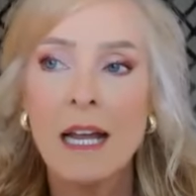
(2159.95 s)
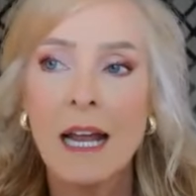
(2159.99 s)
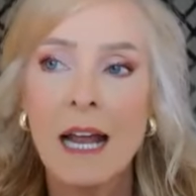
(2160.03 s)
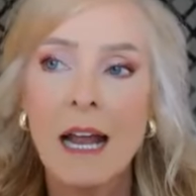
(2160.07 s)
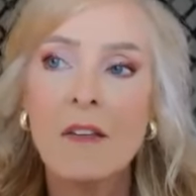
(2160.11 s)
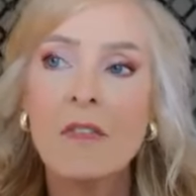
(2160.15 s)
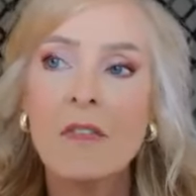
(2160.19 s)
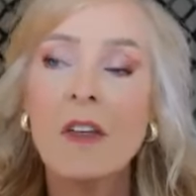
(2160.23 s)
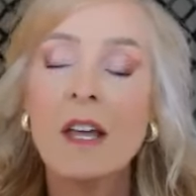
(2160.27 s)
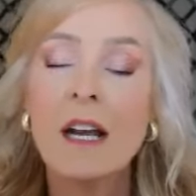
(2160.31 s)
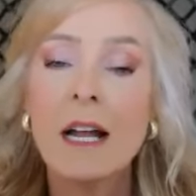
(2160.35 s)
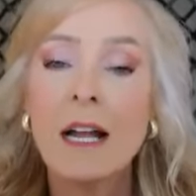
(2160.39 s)

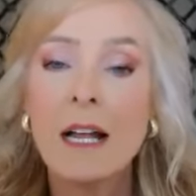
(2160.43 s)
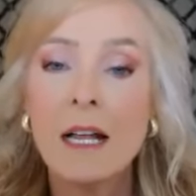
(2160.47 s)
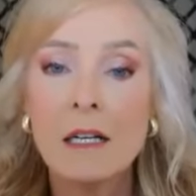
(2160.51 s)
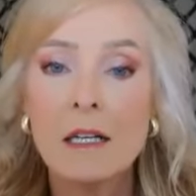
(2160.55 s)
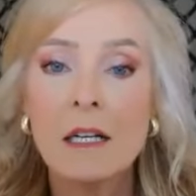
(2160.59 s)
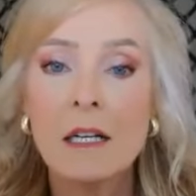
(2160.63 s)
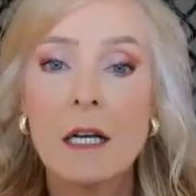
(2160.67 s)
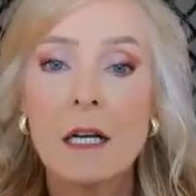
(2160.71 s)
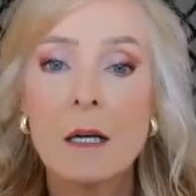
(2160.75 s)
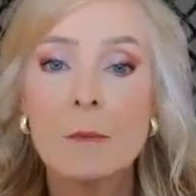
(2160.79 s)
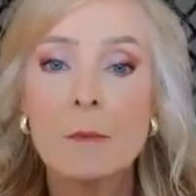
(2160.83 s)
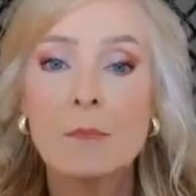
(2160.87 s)
And then I
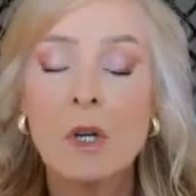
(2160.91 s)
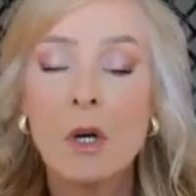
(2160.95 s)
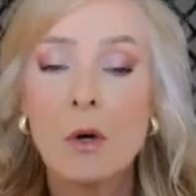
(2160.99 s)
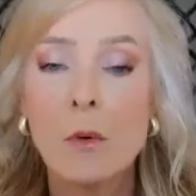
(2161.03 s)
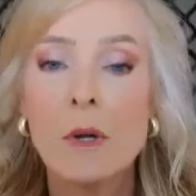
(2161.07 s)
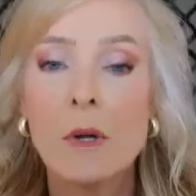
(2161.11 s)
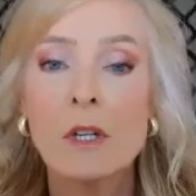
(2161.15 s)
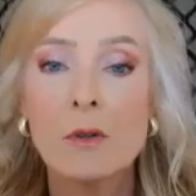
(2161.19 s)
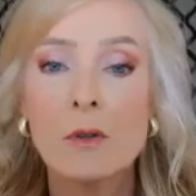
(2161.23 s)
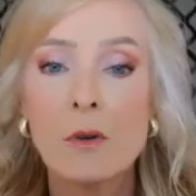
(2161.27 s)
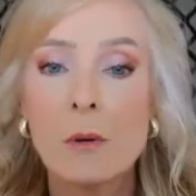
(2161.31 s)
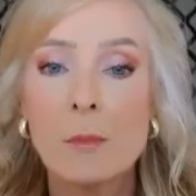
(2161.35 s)
up
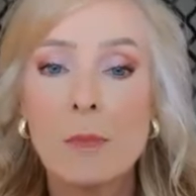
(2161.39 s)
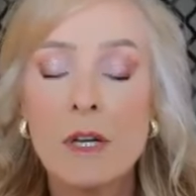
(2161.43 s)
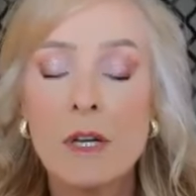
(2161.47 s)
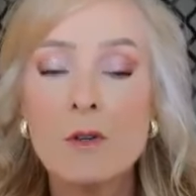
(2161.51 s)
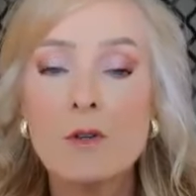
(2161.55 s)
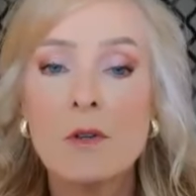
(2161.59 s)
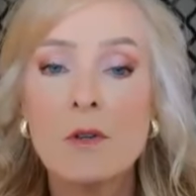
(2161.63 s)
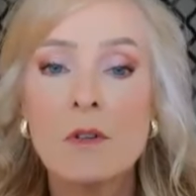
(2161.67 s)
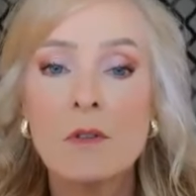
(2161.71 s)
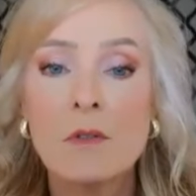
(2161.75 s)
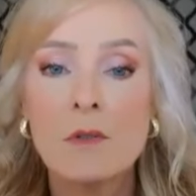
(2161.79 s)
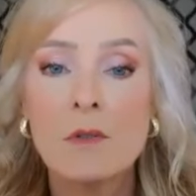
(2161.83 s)
going to a
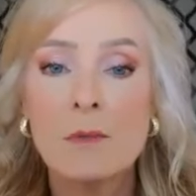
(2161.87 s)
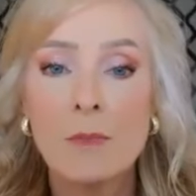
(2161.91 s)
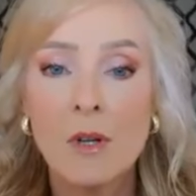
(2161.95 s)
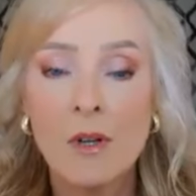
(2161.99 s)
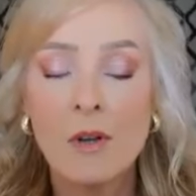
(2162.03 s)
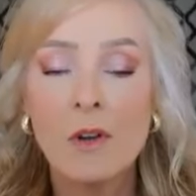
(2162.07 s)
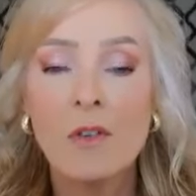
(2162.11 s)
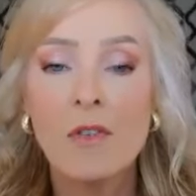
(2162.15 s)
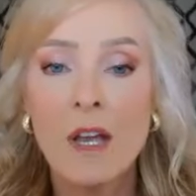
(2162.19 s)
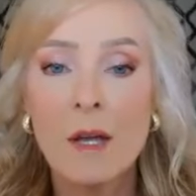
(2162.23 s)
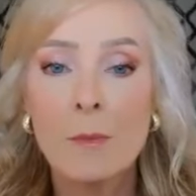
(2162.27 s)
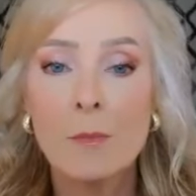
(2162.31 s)
bunch of
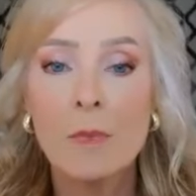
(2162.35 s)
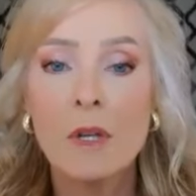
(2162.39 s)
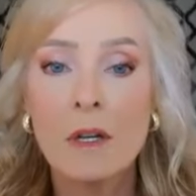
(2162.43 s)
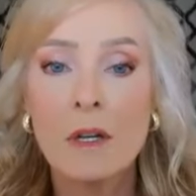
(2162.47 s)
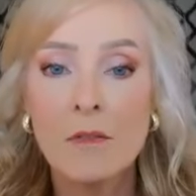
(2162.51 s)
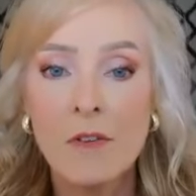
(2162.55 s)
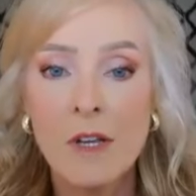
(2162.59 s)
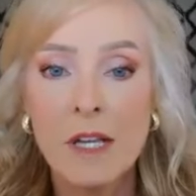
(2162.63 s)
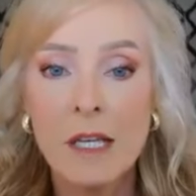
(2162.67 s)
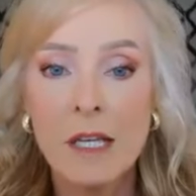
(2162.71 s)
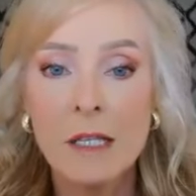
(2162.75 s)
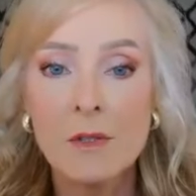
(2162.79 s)
multifamily
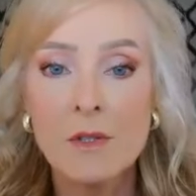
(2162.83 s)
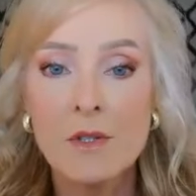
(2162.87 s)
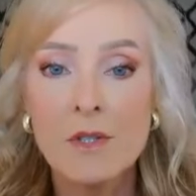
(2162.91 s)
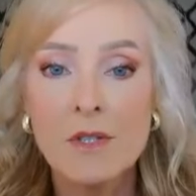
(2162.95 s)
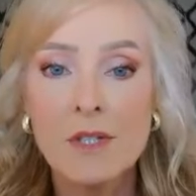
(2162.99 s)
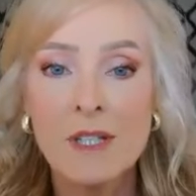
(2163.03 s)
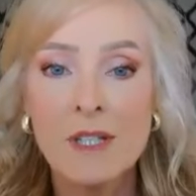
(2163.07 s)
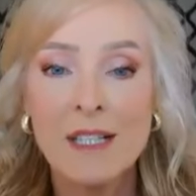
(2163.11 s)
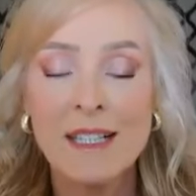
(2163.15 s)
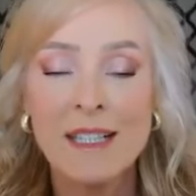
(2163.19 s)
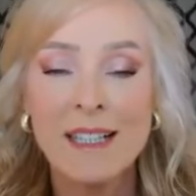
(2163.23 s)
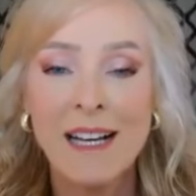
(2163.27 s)

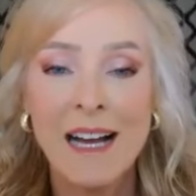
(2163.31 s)
events.